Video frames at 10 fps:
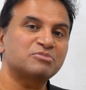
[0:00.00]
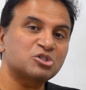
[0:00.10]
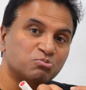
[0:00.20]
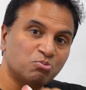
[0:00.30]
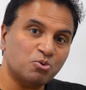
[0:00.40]

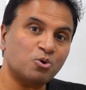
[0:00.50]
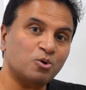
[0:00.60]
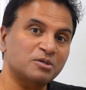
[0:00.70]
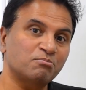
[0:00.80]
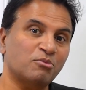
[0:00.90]

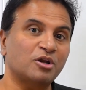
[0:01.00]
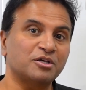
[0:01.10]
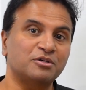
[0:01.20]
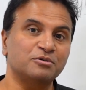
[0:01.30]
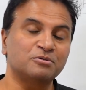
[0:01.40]
smaller
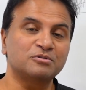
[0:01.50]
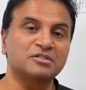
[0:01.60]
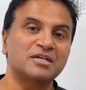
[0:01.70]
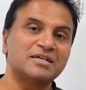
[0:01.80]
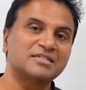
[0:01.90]

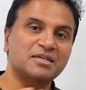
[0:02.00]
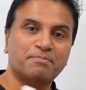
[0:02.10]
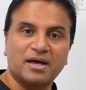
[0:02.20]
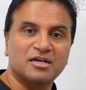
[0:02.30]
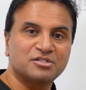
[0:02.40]
molecules to
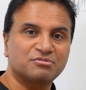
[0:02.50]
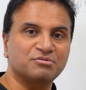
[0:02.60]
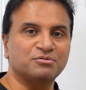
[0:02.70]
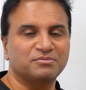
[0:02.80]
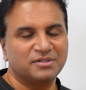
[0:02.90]
pass
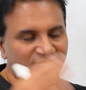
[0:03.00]
through.